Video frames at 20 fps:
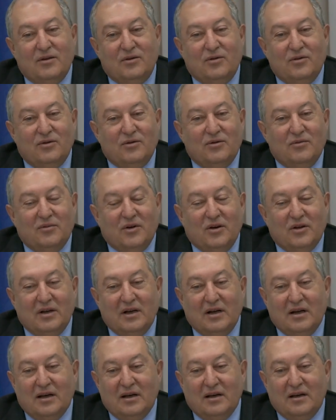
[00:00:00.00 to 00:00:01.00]
to do
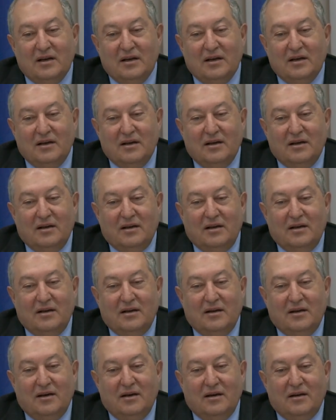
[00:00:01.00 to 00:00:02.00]
modeling.
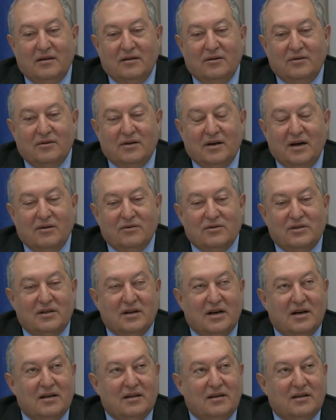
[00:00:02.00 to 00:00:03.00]
And look
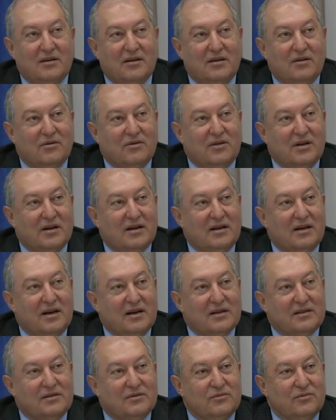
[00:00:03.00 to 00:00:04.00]
outside through the
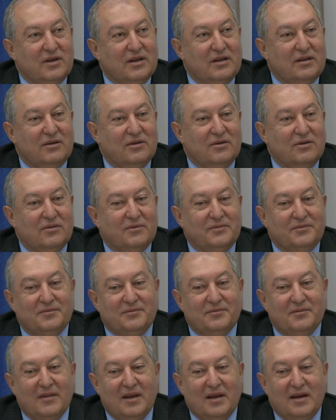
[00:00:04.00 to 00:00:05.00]
glass window
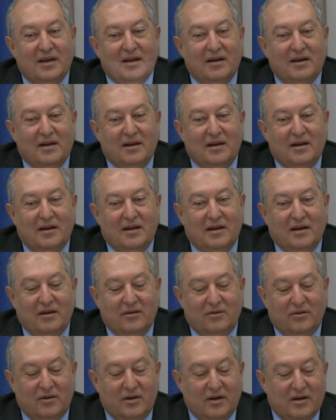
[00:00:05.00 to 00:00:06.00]

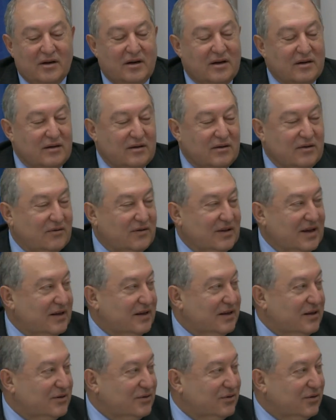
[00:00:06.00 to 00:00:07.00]
into the garden of
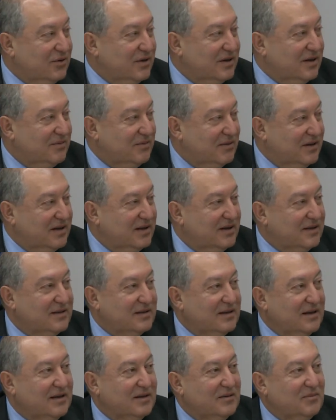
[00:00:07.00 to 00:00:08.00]
that historic
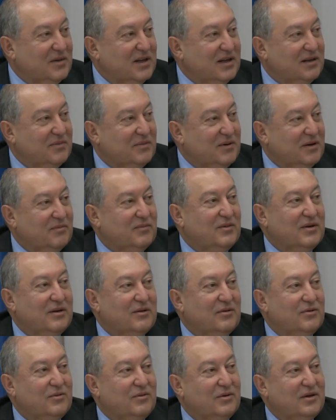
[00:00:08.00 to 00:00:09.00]
place and meet people
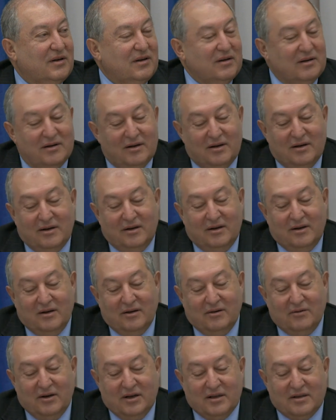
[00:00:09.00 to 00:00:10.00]
who were
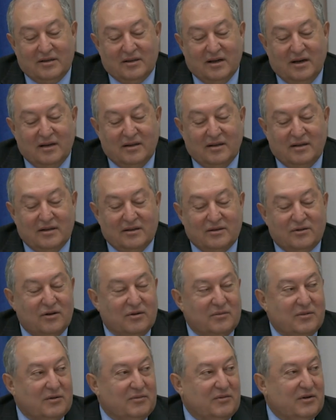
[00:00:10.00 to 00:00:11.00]
great scientists,
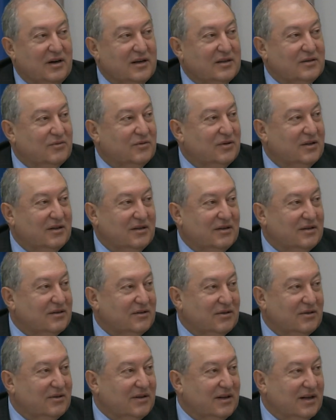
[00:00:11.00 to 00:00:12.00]
Nobel Prize
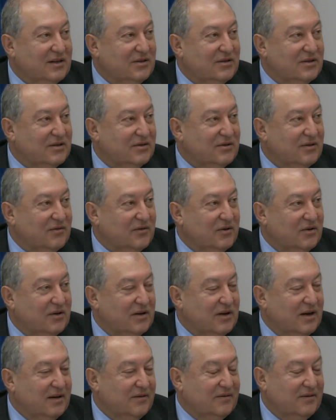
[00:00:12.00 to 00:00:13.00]
winners, or legends of your
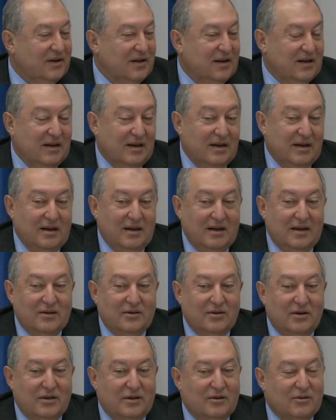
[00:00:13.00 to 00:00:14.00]
life.
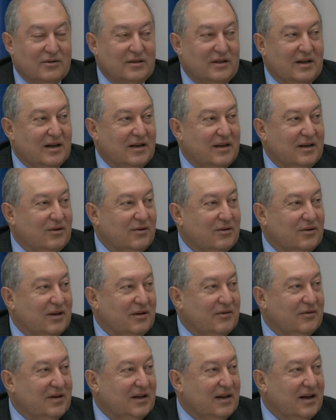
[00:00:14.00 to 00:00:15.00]
So it looks like you
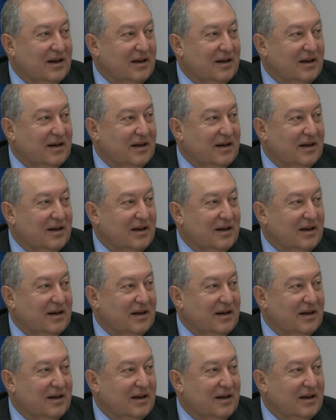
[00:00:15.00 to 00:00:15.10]
live in